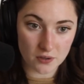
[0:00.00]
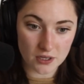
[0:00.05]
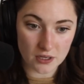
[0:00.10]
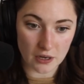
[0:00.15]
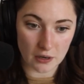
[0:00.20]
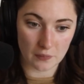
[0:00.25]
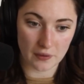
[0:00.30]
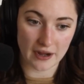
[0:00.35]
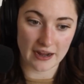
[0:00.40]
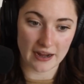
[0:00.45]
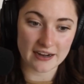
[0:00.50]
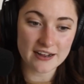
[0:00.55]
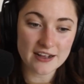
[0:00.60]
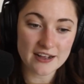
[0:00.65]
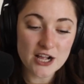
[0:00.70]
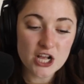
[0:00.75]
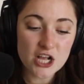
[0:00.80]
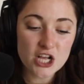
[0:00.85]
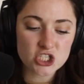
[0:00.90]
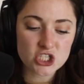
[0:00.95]
Okay.
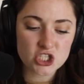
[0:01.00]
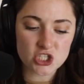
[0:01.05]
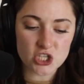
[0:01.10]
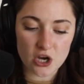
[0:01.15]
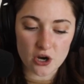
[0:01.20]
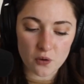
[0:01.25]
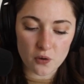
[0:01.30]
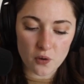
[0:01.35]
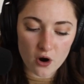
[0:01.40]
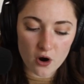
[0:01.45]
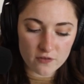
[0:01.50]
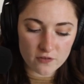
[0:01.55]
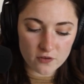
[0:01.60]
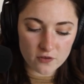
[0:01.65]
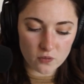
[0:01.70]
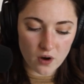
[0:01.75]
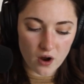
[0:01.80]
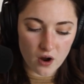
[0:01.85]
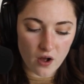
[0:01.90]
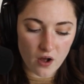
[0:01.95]
So
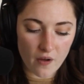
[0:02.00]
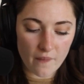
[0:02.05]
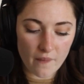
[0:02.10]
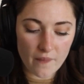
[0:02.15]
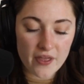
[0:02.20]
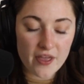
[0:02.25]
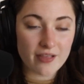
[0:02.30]
overall,